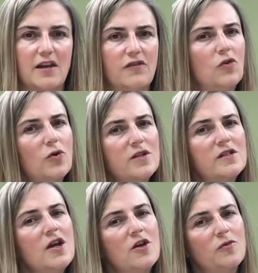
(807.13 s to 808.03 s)
And of
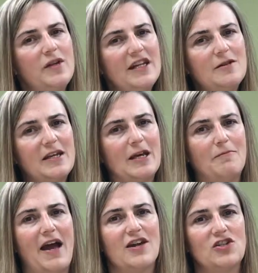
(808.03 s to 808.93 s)
course, we need to be
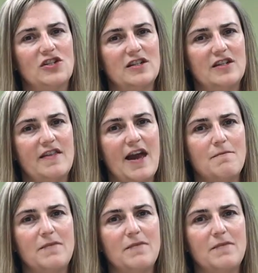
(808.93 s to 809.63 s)
compassionate to them